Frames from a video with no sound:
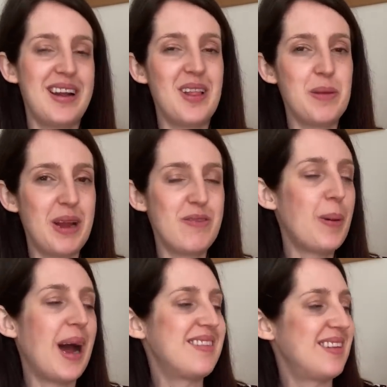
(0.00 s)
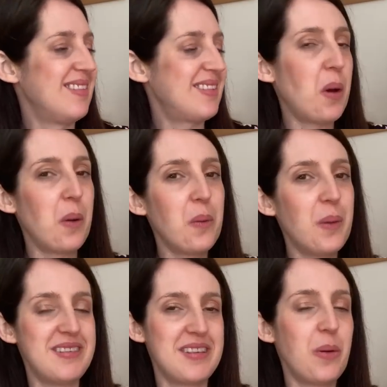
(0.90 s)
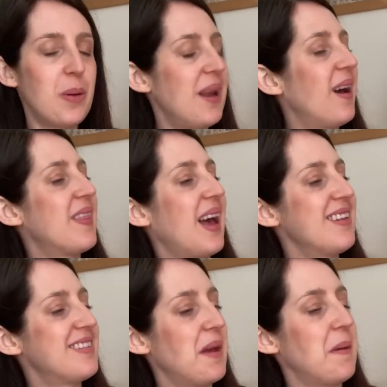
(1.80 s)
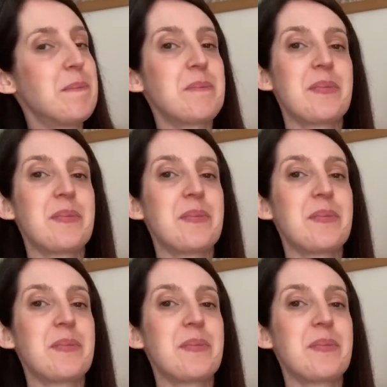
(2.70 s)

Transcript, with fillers: And I know the Big Four patterns aren't always quite like that. So